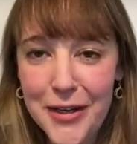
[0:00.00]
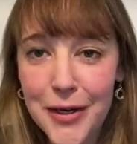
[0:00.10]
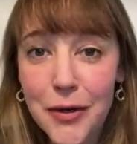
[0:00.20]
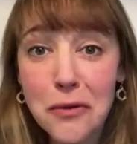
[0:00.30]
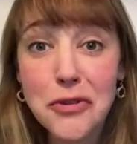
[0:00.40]

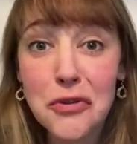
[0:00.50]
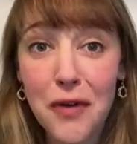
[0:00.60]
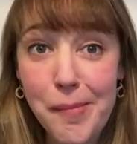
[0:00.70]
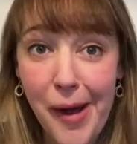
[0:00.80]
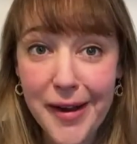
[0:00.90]
Not too
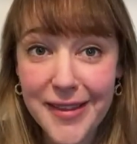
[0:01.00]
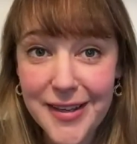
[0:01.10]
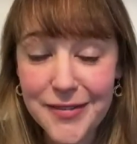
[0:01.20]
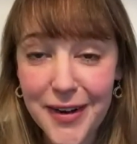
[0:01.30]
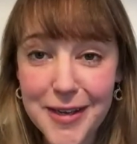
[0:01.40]
far back,
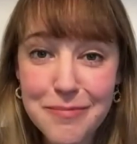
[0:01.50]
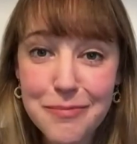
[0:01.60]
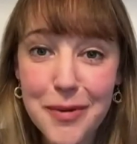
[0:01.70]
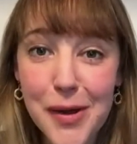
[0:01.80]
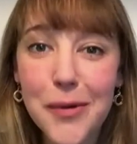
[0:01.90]
thankfully,
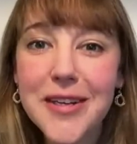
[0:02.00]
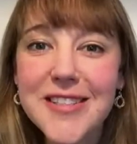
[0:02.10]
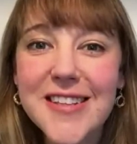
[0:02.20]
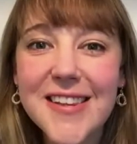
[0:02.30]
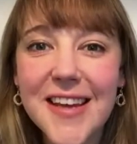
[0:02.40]
but I want us
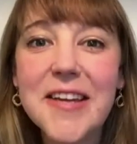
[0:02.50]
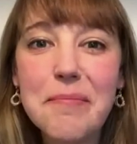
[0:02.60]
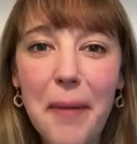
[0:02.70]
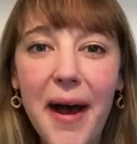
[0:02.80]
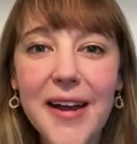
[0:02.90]
to think
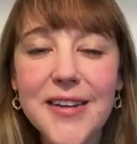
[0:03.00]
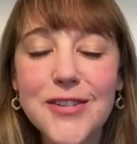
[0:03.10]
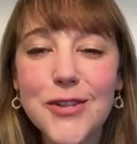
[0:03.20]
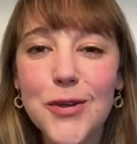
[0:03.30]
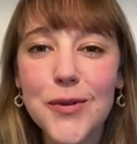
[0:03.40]
back
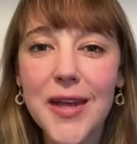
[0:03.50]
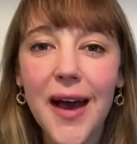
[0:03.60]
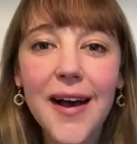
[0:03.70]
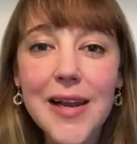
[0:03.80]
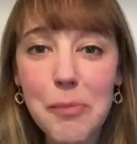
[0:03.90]
to the
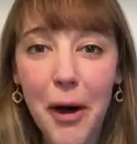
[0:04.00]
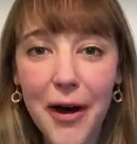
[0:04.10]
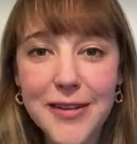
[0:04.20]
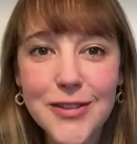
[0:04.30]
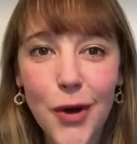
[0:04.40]
early
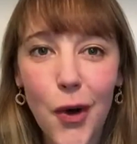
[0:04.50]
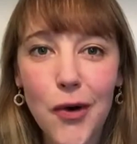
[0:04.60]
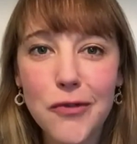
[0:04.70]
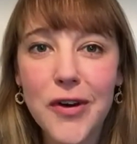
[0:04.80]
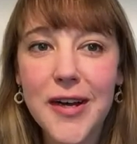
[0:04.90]
parts
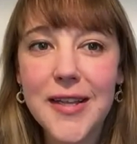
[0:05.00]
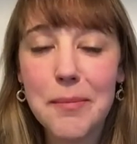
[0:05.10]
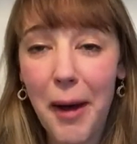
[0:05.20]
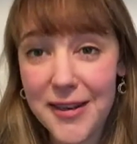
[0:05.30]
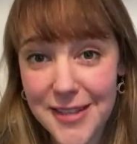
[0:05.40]
of the
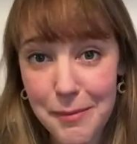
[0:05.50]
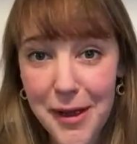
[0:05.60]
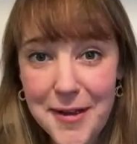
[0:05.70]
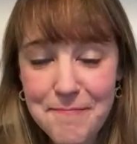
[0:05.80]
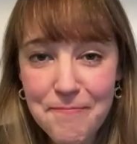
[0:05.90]

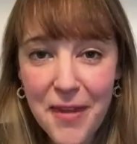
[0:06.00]
pandemic.